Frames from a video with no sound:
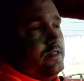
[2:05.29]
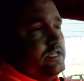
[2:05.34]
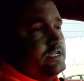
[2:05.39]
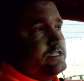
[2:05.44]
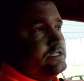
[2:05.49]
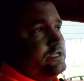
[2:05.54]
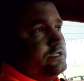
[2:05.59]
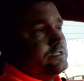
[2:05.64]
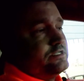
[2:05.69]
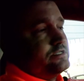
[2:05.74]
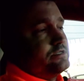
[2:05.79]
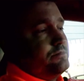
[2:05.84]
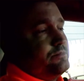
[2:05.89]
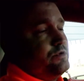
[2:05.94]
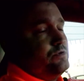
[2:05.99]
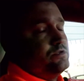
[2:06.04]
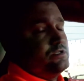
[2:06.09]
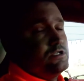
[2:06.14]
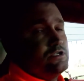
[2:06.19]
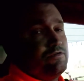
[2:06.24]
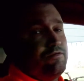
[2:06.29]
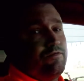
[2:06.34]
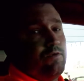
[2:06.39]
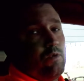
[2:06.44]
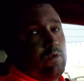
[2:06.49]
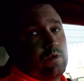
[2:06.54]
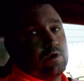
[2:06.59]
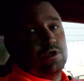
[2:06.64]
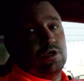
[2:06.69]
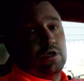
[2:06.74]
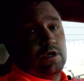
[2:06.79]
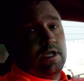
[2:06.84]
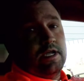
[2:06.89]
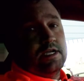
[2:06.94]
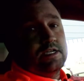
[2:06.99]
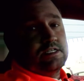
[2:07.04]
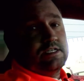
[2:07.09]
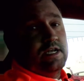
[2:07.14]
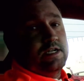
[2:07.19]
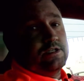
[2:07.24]
This system uses forward-looking
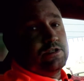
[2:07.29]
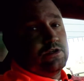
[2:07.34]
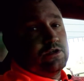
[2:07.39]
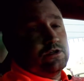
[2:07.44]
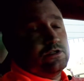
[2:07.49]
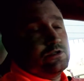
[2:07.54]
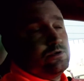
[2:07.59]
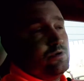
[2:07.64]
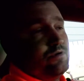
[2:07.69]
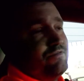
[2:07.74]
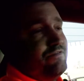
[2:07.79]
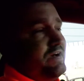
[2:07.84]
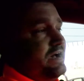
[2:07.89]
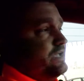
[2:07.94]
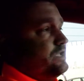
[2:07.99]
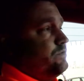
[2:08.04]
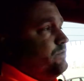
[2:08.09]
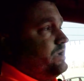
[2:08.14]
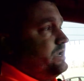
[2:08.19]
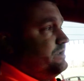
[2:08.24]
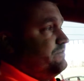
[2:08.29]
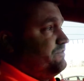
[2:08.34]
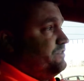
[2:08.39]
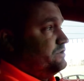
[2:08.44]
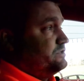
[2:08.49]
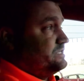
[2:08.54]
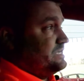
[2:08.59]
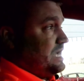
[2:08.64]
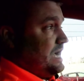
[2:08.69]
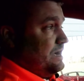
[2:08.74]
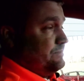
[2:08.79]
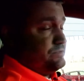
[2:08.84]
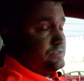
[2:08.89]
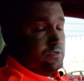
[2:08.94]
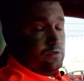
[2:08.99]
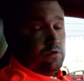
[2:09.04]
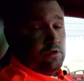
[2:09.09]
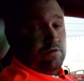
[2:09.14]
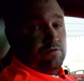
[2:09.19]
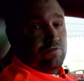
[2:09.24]
sensors to evaluate if there's an
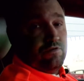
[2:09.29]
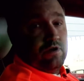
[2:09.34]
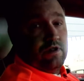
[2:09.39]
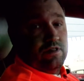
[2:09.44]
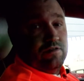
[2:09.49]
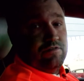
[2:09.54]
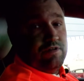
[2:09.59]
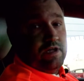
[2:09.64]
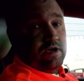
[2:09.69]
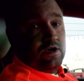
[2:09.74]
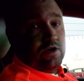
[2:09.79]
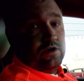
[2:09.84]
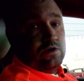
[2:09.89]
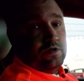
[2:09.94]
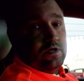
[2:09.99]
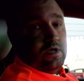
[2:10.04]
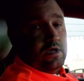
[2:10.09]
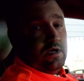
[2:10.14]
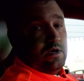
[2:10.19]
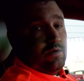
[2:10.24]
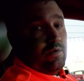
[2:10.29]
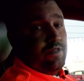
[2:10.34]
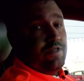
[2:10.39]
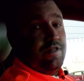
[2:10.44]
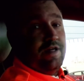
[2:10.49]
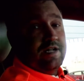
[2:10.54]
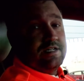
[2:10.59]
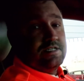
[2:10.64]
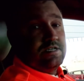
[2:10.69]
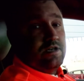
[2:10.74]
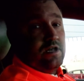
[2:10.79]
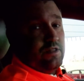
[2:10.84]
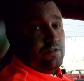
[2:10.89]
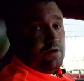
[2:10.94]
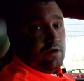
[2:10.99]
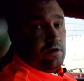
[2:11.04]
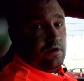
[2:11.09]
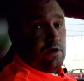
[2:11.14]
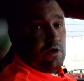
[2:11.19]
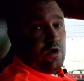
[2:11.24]
obstacle in front of the vehicle, whether that's
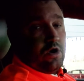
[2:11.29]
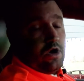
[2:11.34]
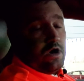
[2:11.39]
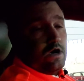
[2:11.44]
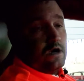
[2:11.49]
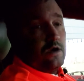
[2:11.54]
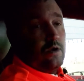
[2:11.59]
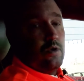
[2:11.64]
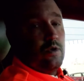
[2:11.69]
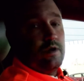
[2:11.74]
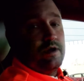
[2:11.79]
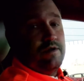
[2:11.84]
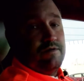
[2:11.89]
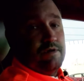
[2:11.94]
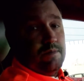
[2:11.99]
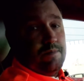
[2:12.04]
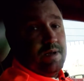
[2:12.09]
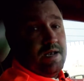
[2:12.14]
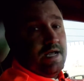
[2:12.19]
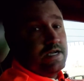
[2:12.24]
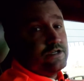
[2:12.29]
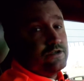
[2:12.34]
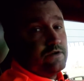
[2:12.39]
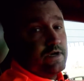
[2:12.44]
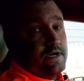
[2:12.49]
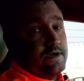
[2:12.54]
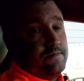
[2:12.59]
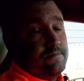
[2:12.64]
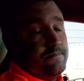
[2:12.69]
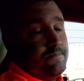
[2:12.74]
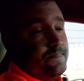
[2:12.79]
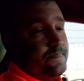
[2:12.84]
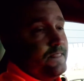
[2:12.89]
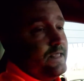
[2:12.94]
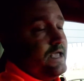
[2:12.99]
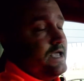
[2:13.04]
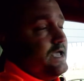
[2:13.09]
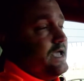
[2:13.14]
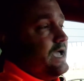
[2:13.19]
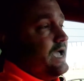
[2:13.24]
another car or even a pedestrian.
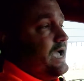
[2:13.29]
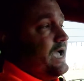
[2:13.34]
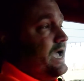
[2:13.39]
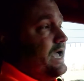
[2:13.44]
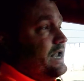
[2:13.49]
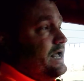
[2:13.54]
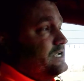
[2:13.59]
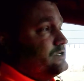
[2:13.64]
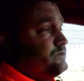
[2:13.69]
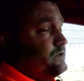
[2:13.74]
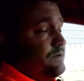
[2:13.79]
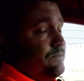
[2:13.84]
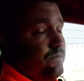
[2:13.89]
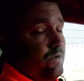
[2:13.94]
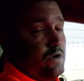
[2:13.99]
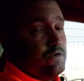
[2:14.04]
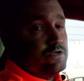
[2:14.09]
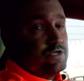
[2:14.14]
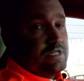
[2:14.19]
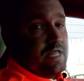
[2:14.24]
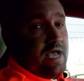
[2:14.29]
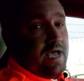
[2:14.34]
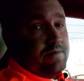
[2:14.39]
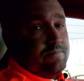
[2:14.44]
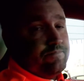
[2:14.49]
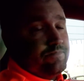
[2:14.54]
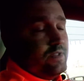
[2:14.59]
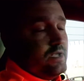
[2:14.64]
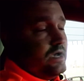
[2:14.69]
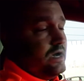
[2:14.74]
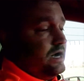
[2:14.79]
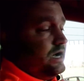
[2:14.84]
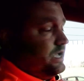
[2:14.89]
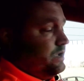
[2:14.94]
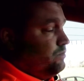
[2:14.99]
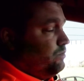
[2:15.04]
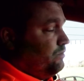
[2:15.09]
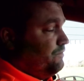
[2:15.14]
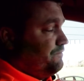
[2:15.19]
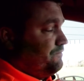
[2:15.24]
And as we approach that, it
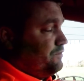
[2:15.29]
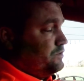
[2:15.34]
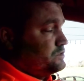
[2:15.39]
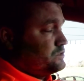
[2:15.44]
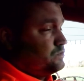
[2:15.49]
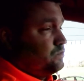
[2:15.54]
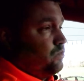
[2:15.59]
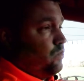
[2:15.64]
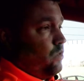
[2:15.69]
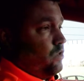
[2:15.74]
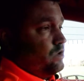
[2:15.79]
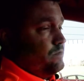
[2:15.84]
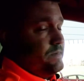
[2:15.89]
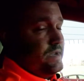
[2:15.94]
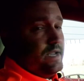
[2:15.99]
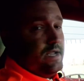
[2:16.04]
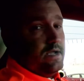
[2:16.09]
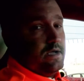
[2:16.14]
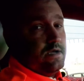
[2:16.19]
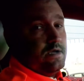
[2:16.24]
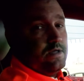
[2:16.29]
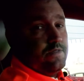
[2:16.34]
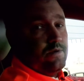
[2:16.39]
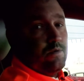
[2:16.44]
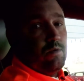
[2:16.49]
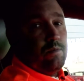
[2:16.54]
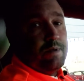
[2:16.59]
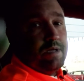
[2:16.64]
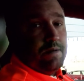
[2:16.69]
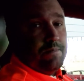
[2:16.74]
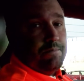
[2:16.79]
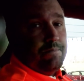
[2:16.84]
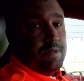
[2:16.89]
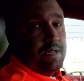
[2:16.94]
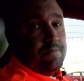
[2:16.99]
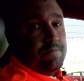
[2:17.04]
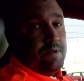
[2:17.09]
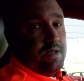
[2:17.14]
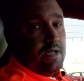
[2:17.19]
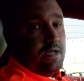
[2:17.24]
will first warn me. There will be a
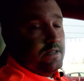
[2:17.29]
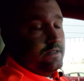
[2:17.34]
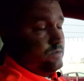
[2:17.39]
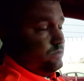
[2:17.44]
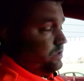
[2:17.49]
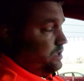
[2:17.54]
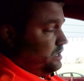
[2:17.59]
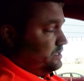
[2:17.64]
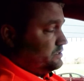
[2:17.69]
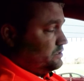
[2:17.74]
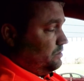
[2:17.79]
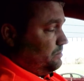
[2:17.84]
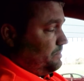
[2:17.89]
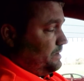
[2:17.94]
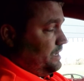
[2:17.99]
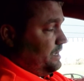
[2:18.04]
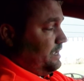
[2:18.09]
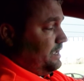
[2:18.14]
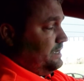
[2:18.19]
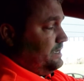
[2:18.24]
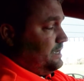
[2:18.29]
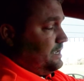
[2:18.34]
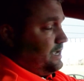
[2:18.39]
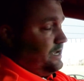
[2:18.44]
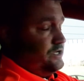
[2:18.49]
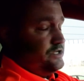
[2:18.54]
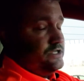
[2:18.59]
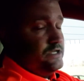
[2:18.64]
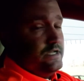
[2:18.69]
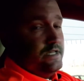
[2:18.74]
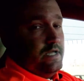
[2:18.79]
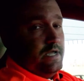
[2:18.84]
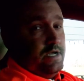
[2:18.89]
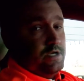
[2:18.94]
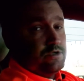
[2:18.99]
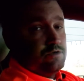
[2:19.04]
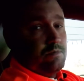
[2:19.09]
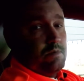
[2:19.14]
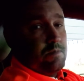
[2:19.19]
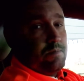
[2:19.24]
beeping. There will also be indication in the
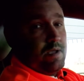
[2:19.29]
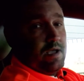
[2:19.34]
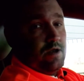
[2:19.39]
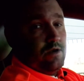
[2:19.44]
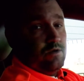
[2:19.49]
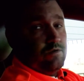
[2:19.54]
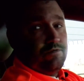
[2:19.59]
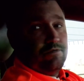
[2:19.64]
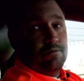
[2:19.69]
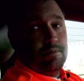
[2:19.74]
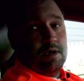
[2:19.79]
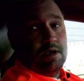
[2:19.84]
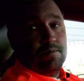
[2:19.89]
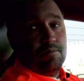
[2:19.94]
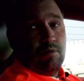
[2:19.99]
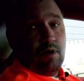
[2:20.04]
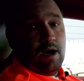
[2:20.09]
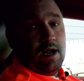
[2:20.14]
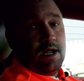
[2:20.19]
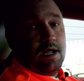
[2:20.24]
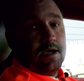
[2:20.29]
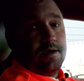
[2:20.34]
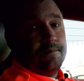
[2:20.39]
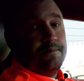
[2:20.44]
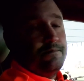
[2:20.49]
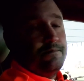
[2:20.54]
instrument panel for me to brake.